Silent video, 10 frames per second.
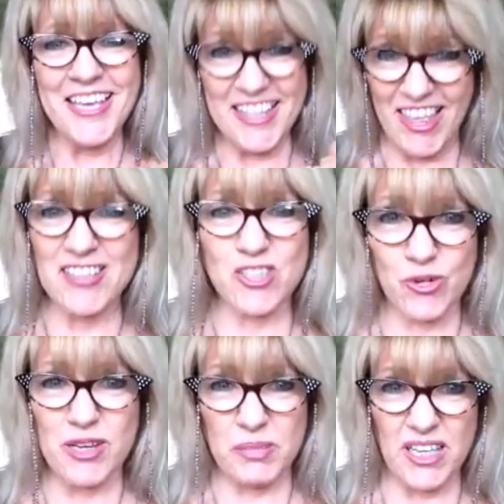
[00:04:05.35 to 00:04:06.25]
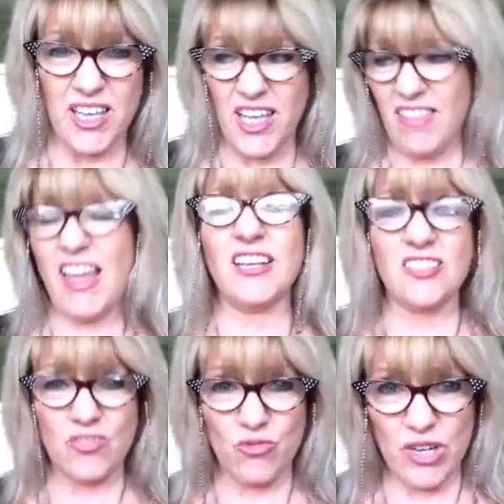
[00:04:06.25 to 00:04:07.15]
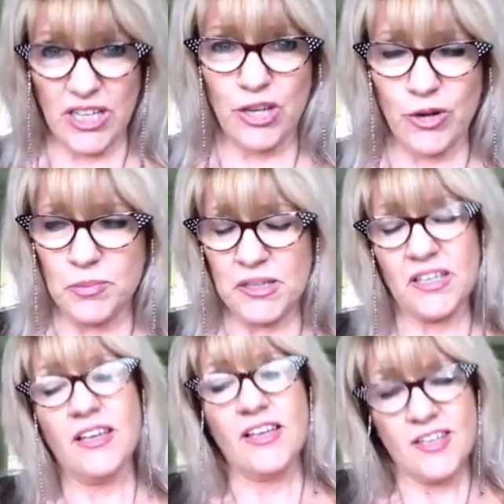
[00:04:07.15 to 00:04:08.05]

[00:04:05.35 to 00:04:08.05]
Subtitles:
Yeah, that's creepy. That is really creepy.